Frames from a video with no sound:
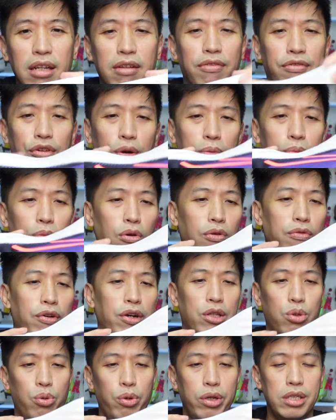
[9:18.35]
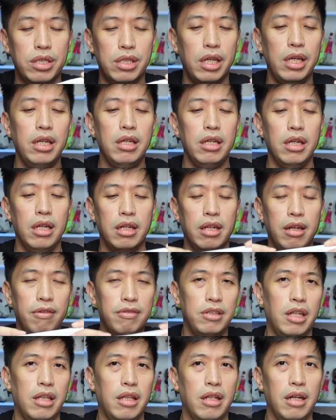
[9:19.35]
it from over twisting. It
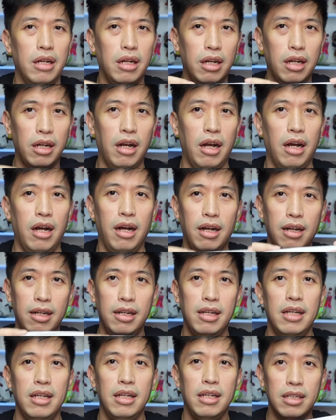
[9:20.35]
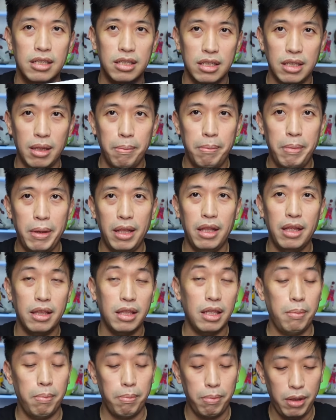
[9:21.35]
gives it a
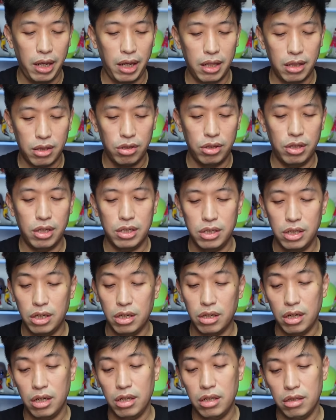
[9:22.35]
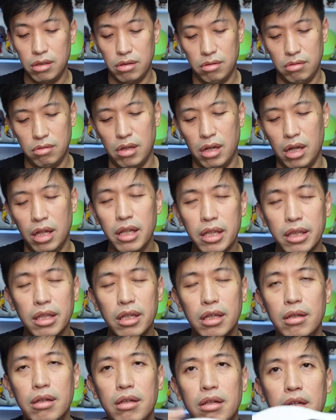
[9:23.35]
stability plate to the sneaker and a
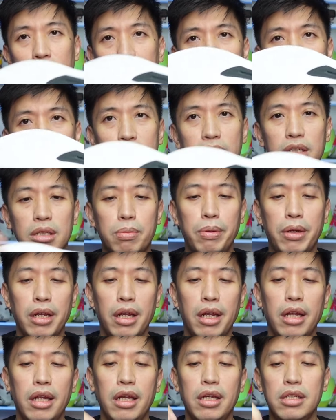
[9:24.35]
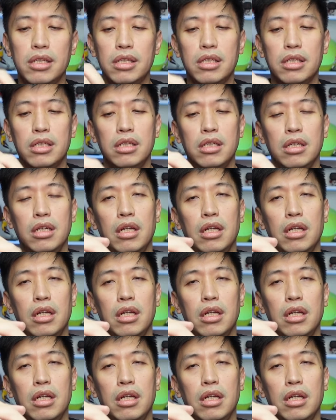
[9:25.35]
little springiness